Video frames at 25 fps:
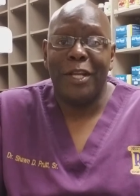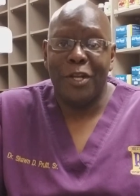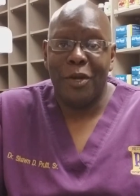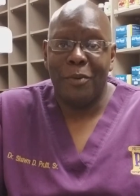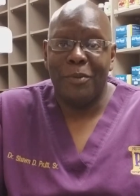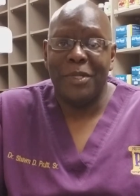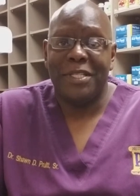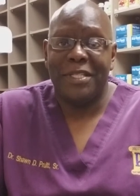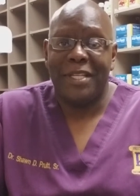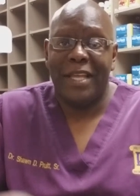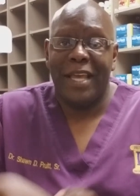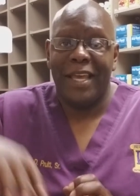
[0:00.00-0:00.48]
no
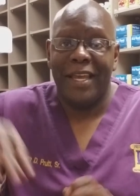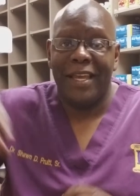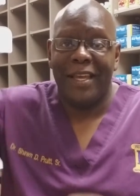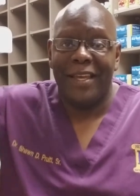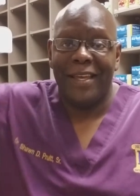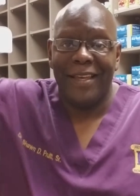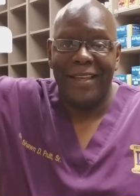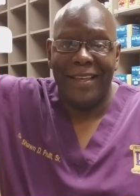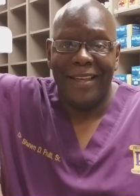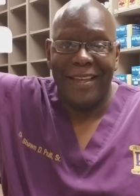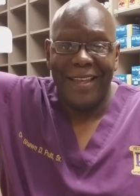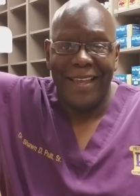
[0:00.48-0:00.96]
mistake,
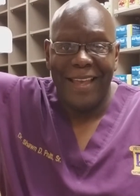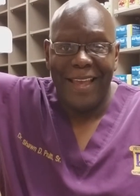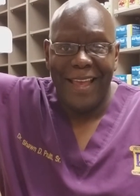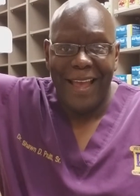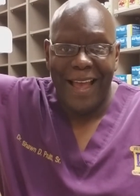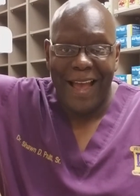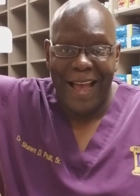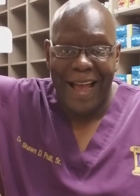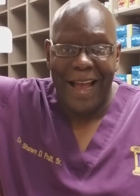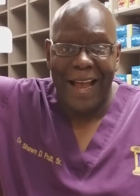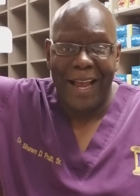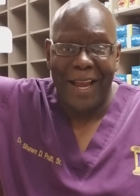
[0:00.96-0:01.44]

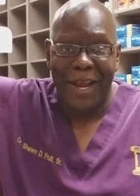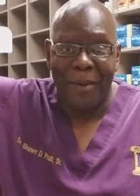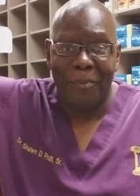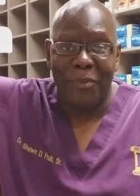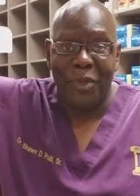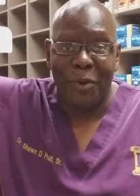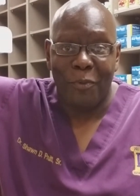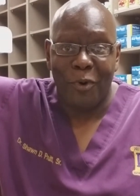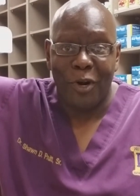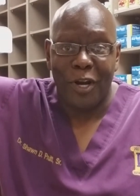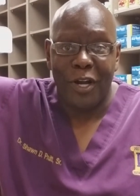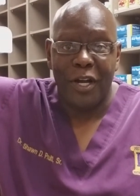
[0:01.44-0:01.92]
I am
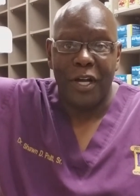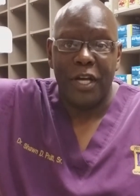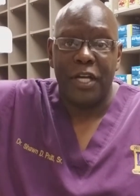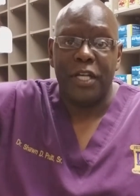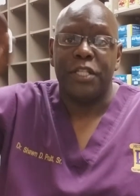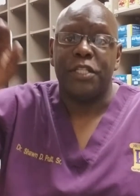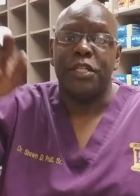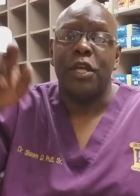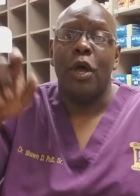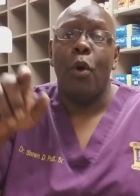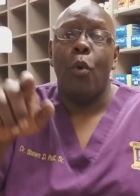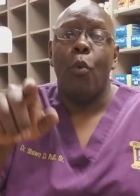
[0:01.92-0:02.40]
the
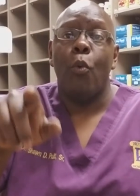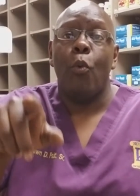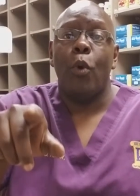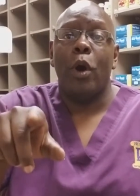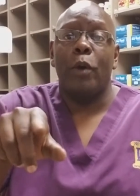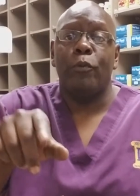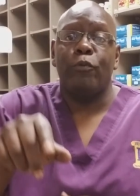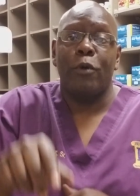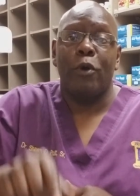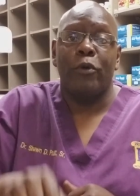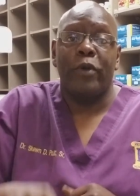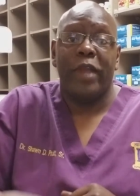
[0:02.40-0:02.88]
Bruz.
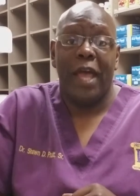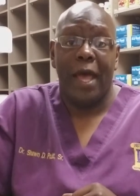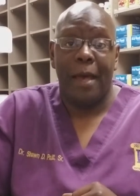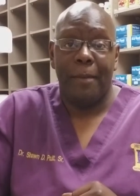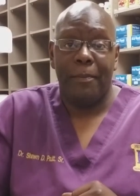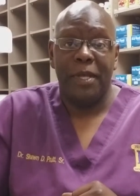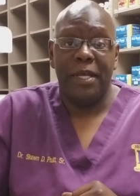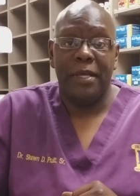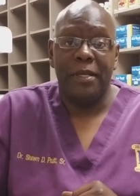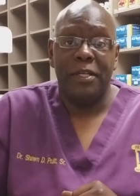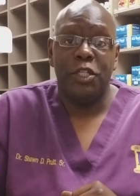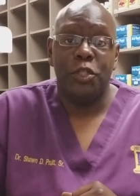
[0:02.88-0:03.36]
One Row
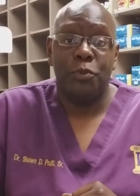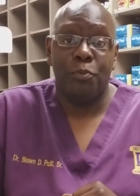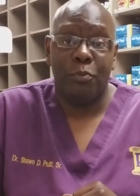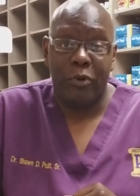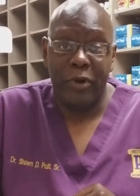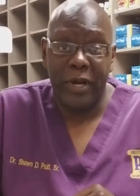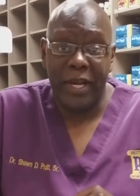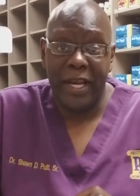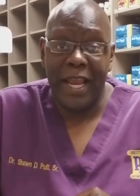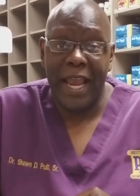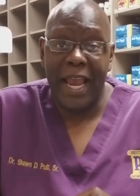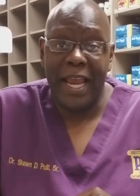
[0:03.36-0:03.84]
Kappa,
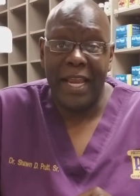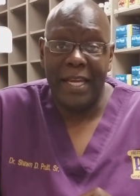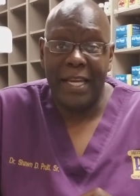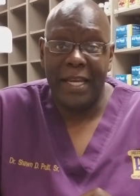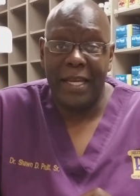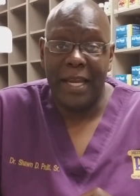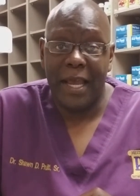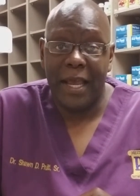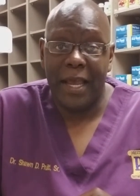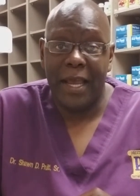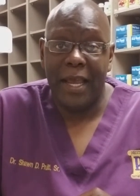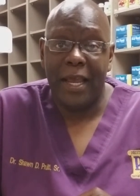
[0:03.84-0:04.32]
Spring
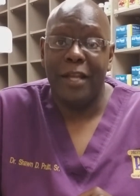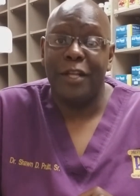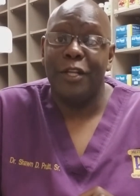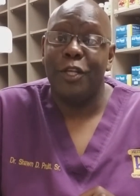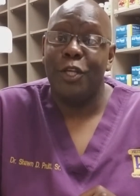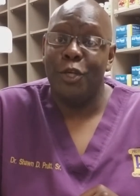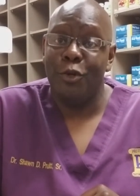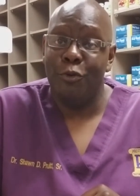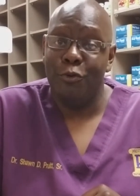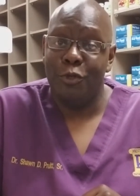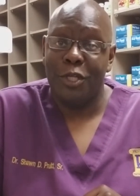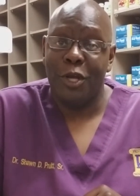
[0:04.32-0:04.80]
89,
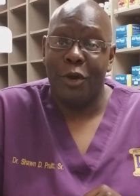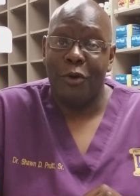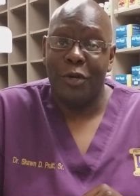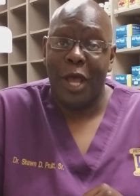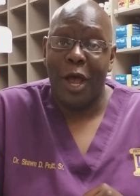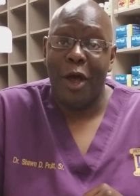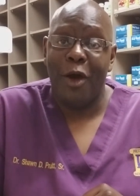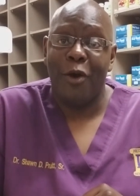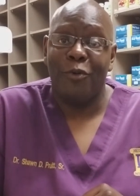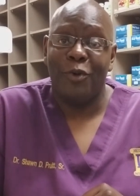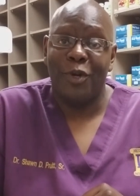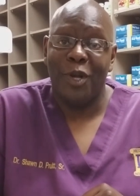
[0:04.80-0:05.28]
Q Show
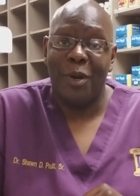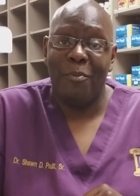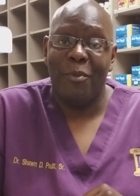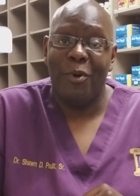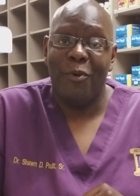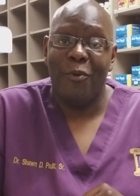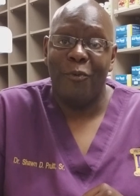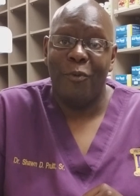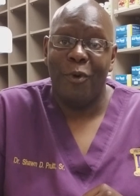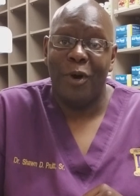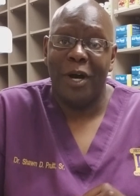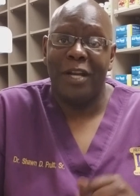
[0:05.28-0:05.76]
Dog
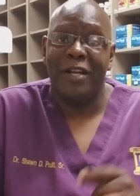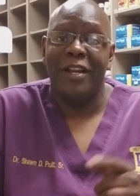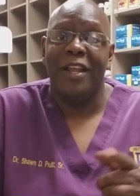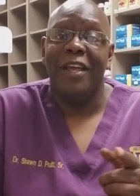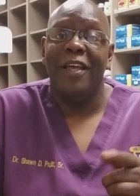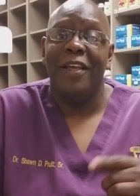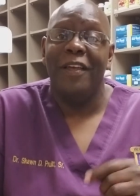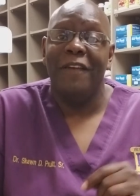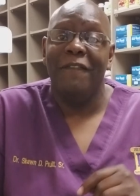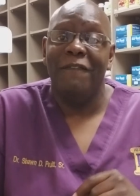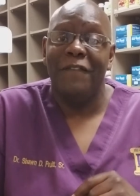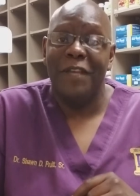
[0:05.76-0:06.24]
#1,
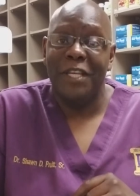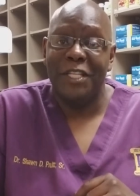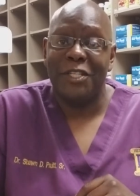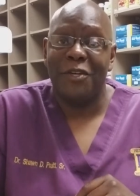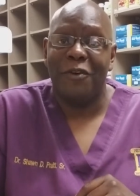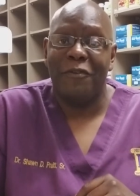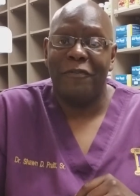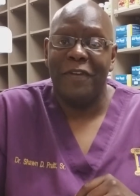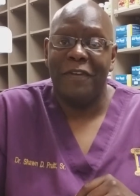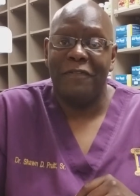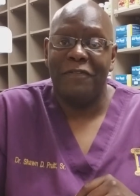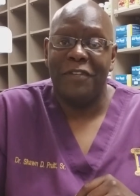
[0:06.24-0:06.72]

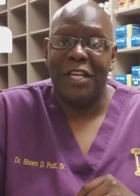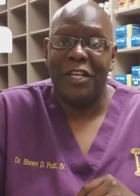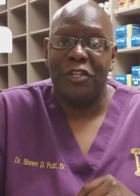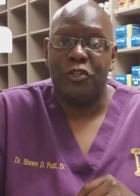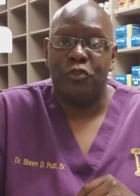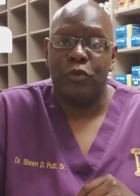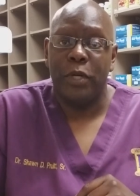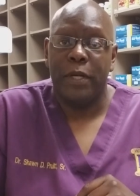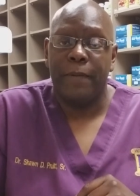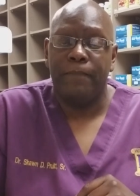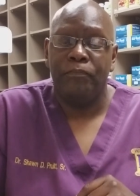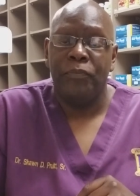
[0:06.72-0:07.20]
Physical 5th
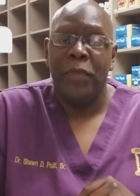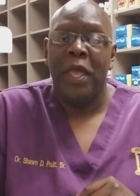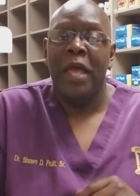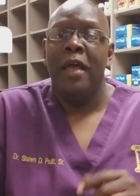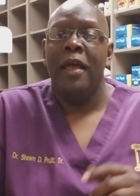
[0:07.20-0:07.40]
District.